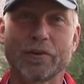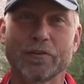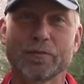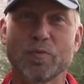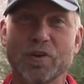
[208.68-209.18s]
Air
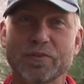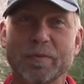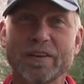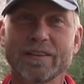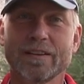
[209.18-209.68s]

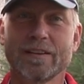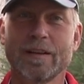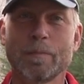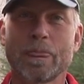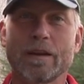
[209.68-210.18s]
Sportsman.
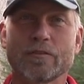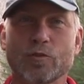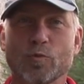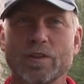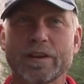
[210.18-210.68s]
And
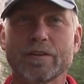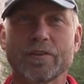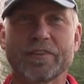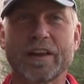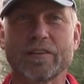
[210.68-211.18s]
to really
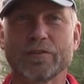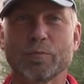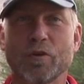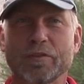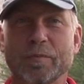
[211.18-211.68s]
understand a
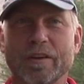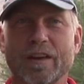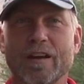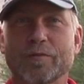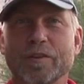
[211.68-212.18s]
Sportsman,
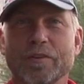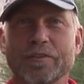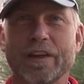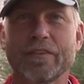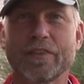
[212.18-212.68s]
you have to
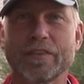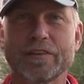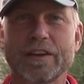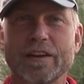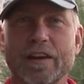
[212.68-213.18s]
understand that the
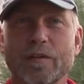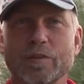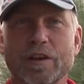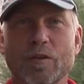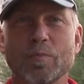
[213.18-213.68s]
DNA of
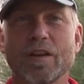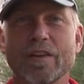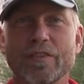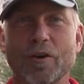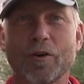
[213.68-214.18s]
the
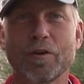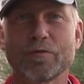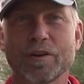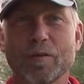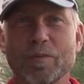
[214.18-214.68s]
airplane, the heart
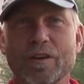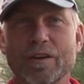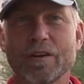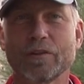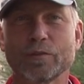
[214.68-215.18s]
of the
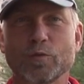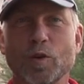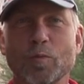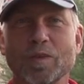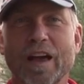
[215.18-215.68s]
airplane, is a
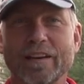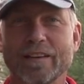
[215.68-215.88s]
float plane.